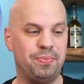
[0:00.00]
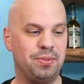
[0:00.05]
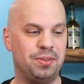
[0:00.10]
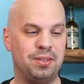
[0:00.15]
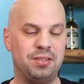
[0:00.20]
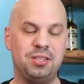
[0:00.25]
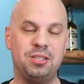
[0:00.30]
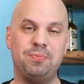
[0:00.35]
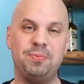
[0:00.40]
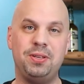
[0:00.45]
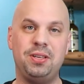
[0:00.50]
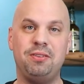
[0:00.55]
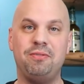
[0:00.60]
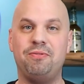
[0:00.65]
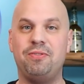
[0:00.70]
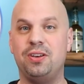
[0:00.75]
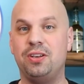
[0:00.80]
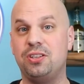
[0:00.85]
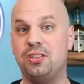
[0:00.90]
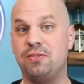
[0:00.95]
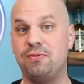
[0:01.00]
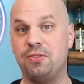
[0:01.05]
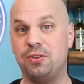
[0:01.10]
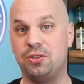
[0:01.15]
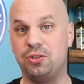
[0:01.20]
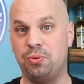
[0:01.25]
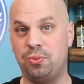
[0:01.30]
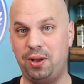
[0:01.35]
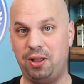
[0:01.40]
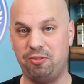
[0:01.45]
this is being finished for
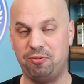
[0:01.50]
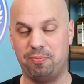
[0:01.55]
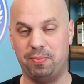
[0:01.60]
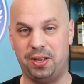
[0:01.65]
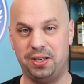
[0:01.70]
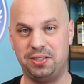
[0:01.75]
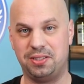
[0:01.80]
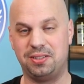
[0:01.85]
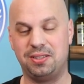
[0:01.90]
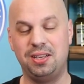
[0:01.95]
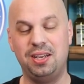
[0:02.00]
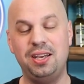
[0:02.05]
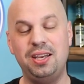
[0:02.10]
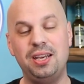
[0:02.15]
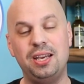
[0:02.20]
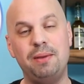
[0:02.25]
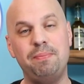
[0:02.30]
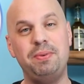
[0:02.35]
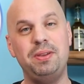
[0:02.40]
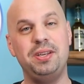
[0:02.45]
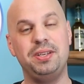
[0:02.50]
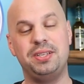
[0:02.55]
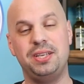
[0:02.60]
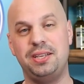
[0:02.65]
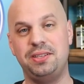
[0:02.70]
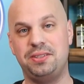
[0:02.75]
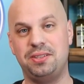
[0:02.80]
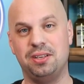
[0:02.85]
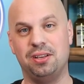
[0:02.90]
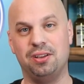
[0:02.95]
12 months and being
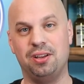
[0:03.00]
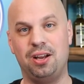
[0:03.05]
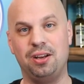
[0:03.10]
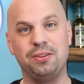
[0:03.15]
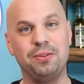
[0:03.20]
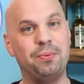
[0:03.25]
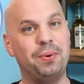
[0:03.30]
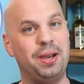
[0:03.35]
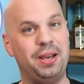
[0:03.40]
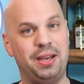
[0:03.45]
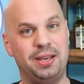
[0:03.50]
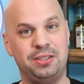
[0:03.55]
tasted along the way,